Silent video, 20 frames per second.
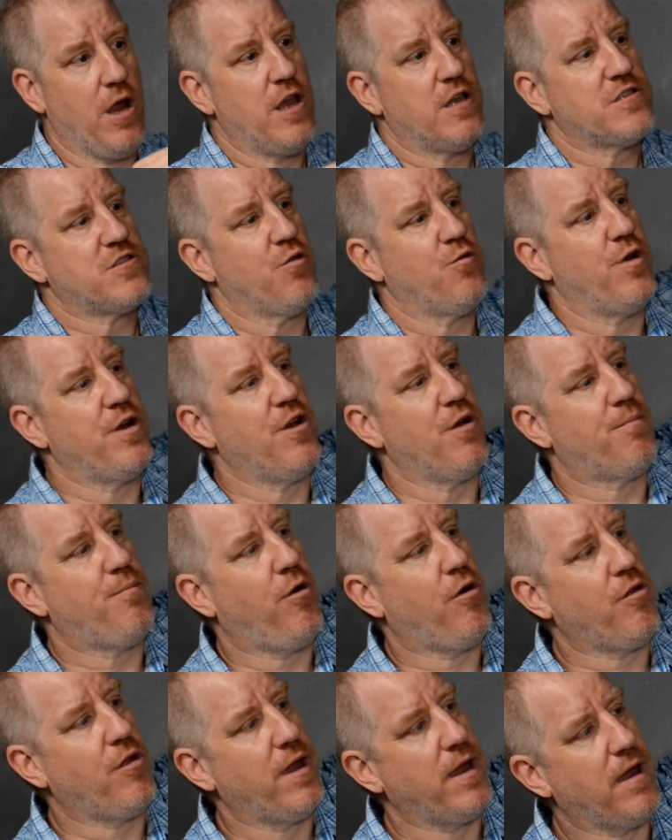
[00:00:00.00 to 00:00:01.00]
So when you're
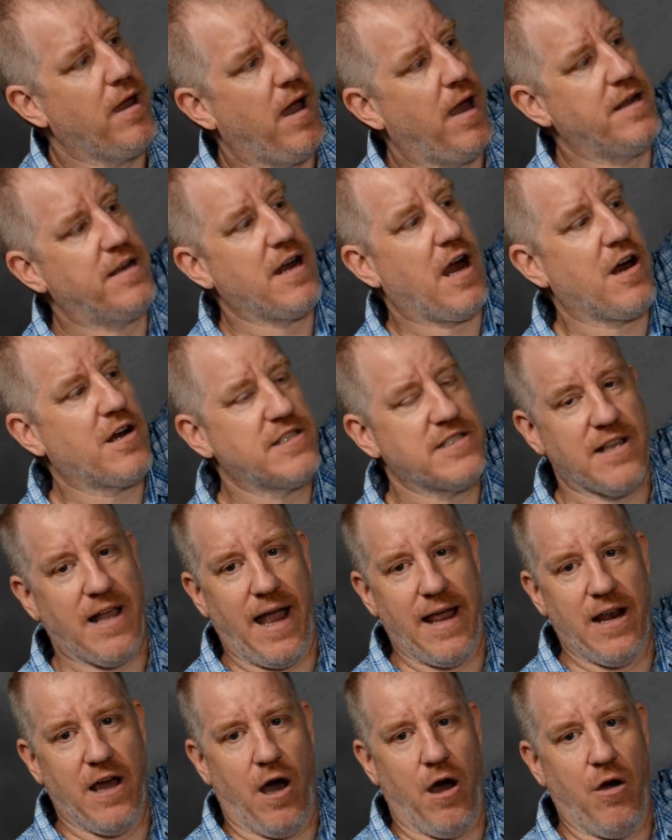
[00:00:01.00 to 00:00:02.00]
pulling a dark
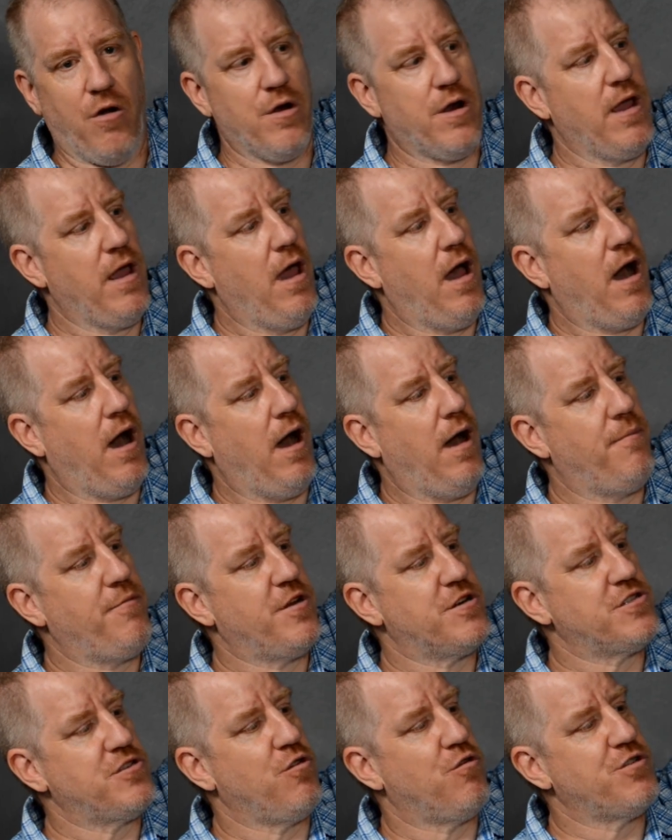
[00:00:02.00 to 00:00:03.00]
slide out,
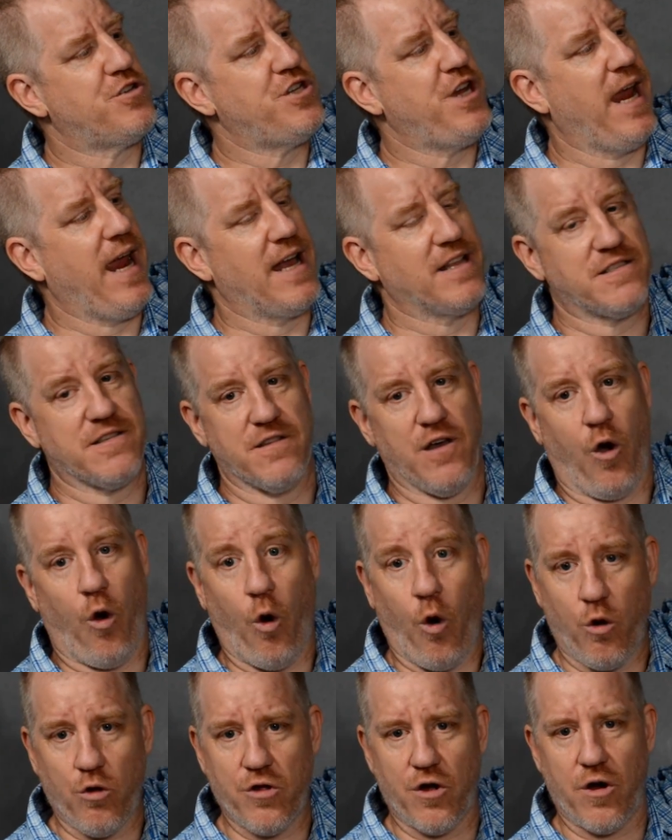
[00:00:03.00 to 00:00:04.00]
there's no chance of the
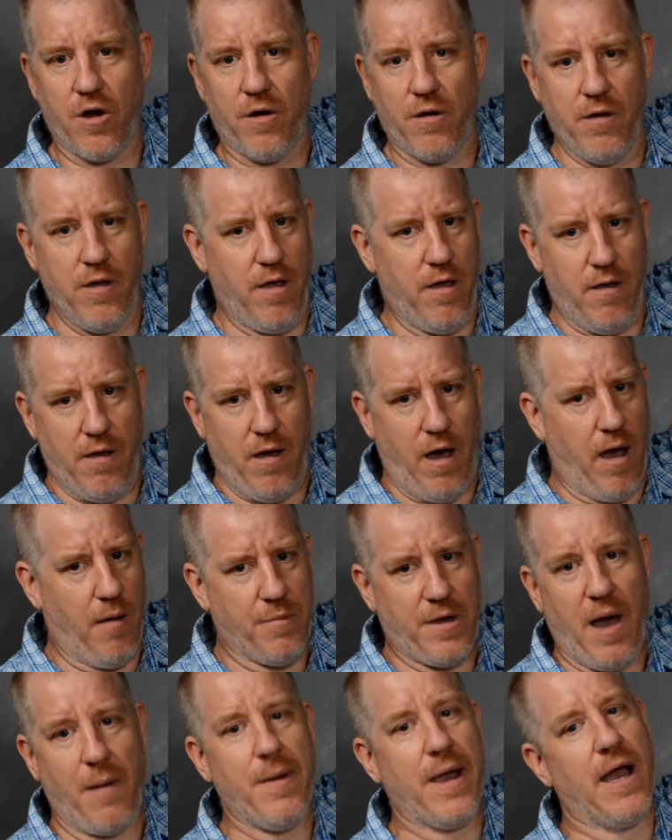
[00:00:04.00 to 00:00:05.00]
holder
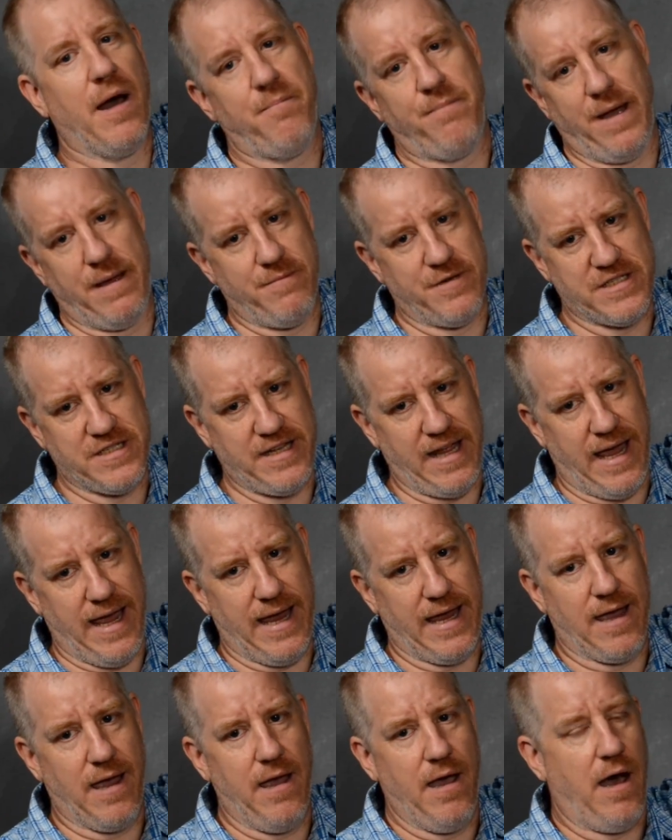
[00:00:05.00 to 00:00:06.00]
coming up by
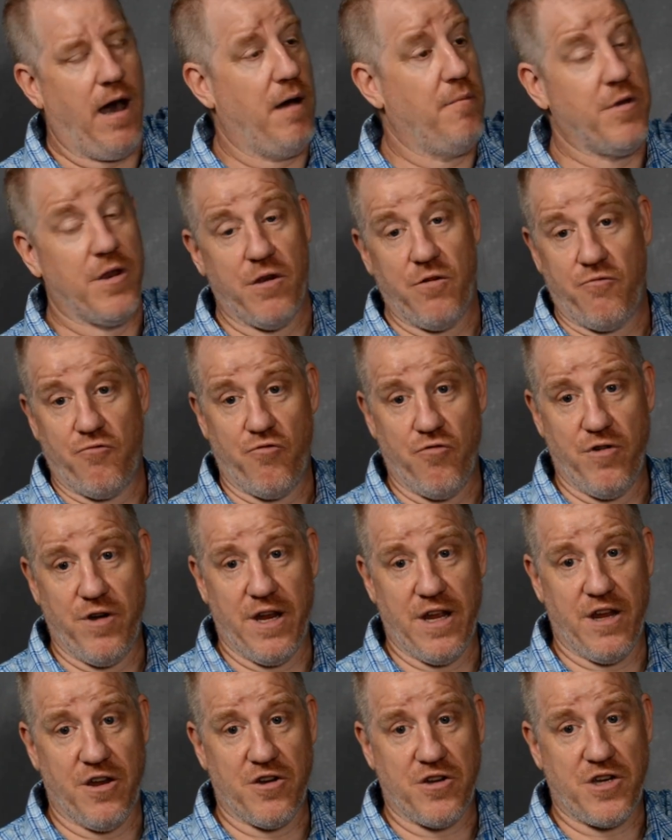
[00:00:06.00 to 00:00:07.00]
mistake and then
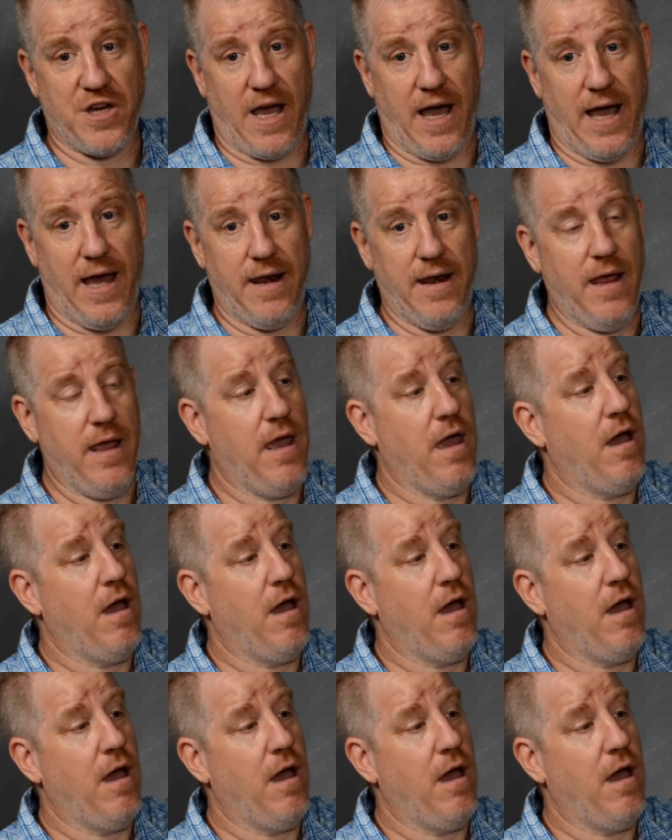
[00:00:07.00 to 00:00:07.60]
ruining your shot.